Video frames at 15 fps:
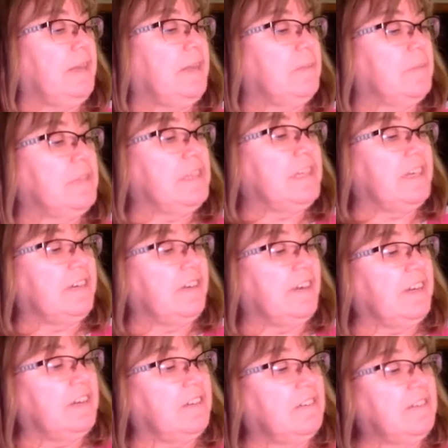
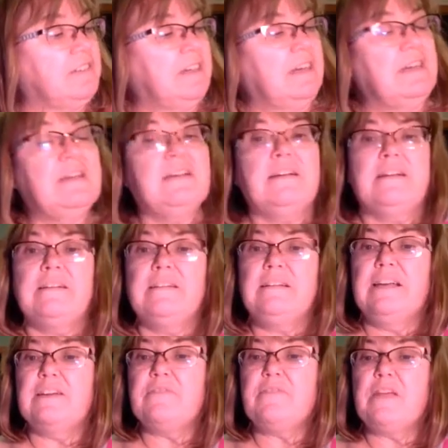material.
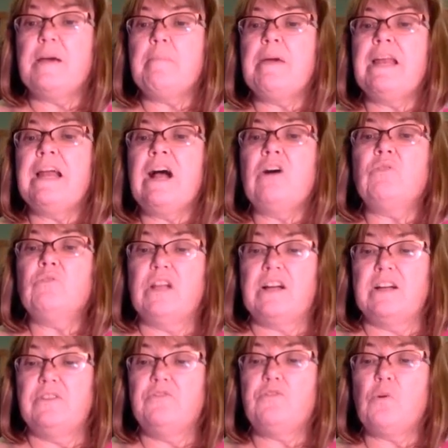Give them an
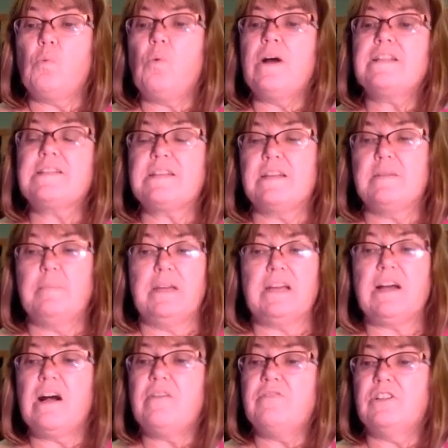outline for what's going to be
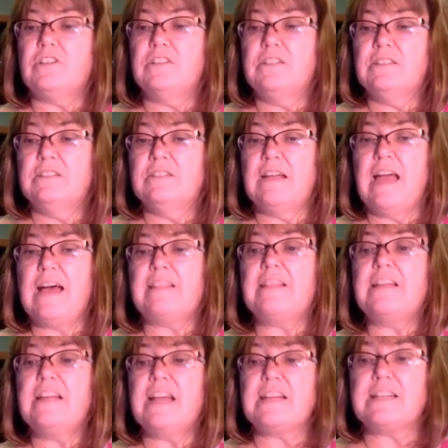covered at the
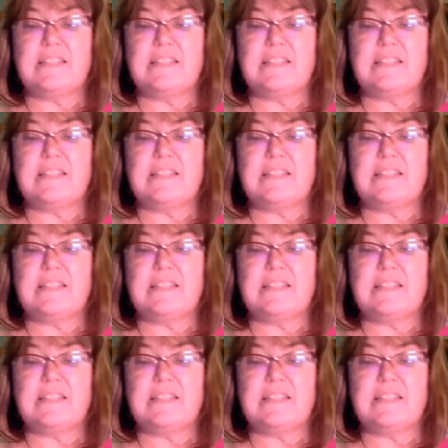next